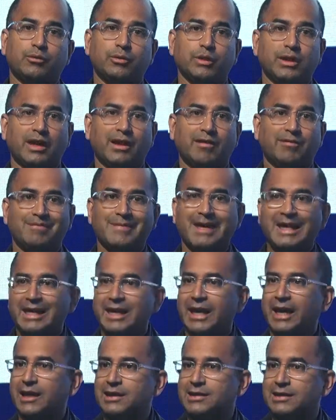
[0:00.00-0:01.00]
we have many
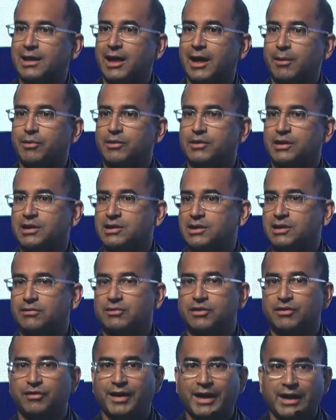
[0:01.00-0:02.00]
antihypertensives
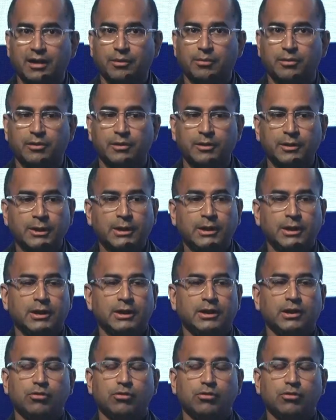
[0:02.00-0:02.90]
available, the